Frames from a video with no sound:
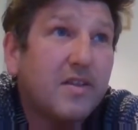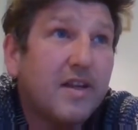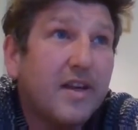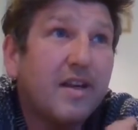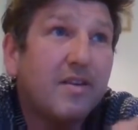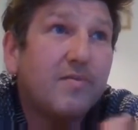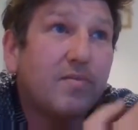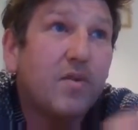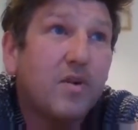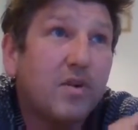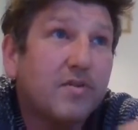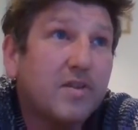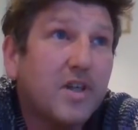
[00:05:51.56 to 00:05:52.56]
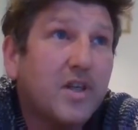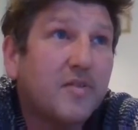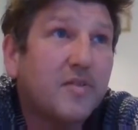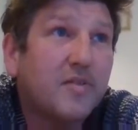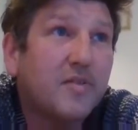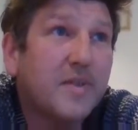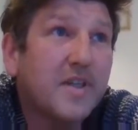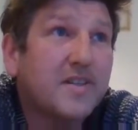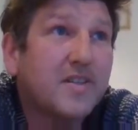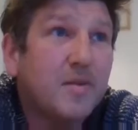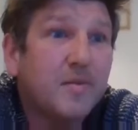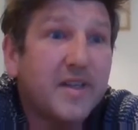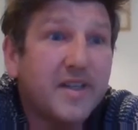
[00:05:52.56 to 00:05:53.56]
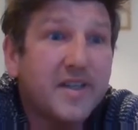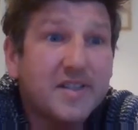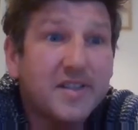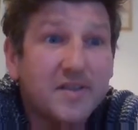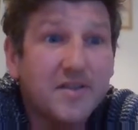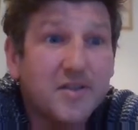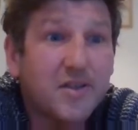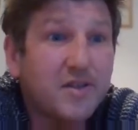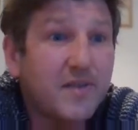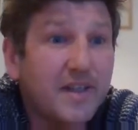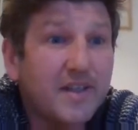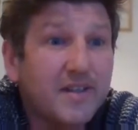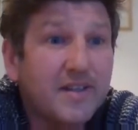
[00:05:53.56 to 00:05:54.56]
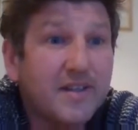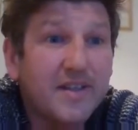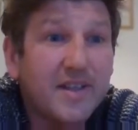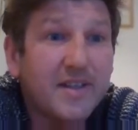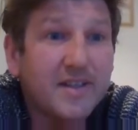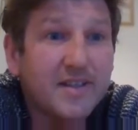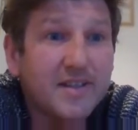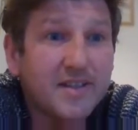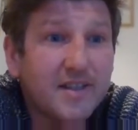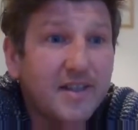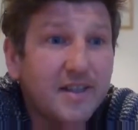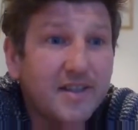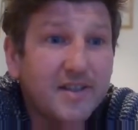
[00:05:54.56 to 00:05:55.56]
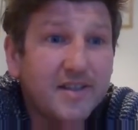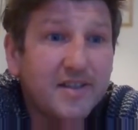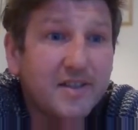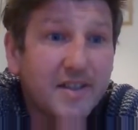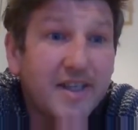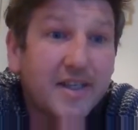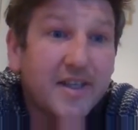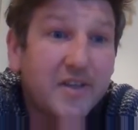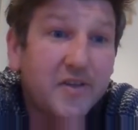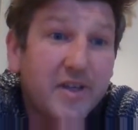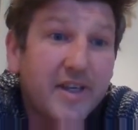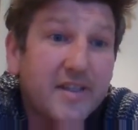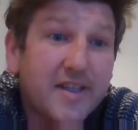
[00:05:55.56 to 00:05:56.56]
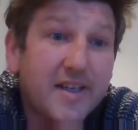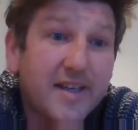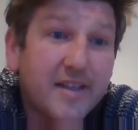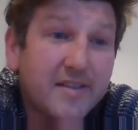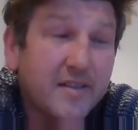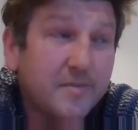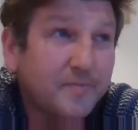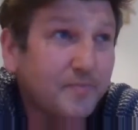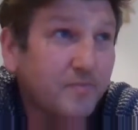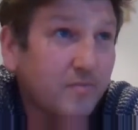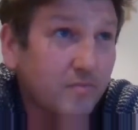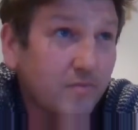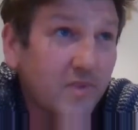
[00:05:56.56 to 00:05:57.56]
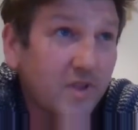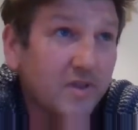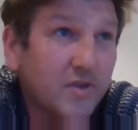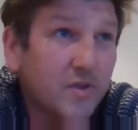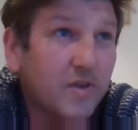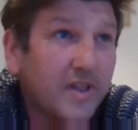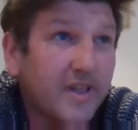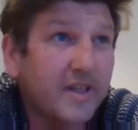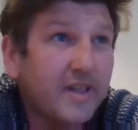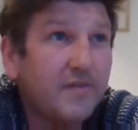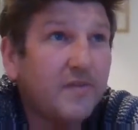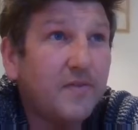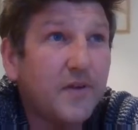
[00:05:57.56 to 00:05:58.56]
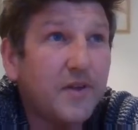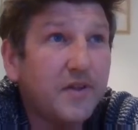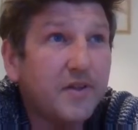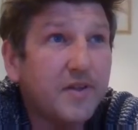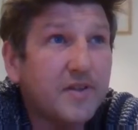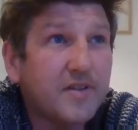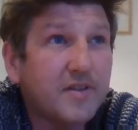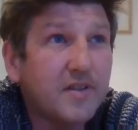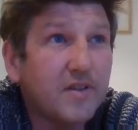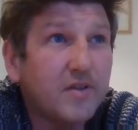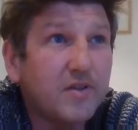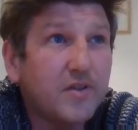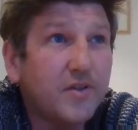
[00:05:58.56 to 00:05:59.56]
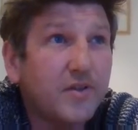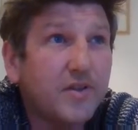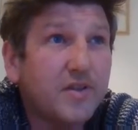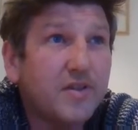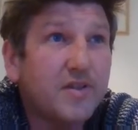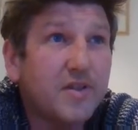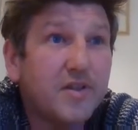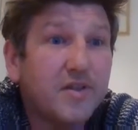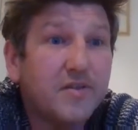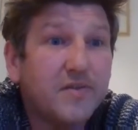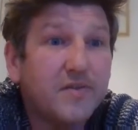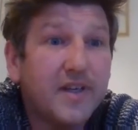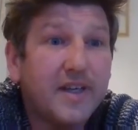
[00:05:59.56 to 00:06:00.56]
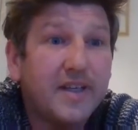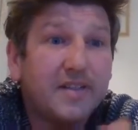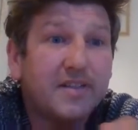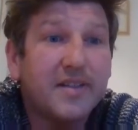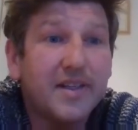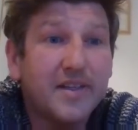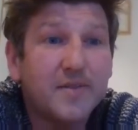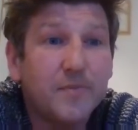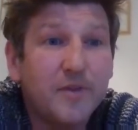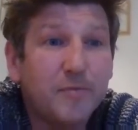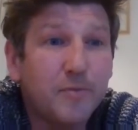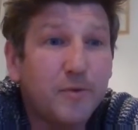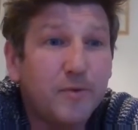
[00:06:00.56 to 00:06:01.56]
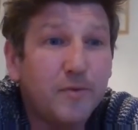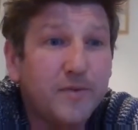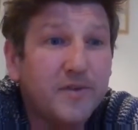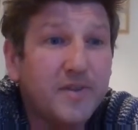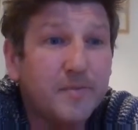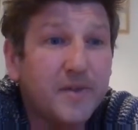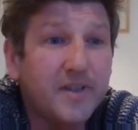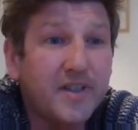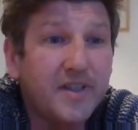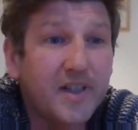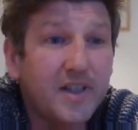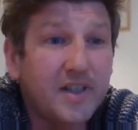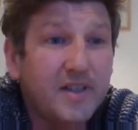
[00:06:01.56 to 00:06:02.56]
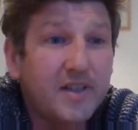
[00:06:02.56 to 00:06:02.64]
The government has an obligation to conserve anything that is genetically unique to Ireland. So they fund us to conserve anything that we've proven to be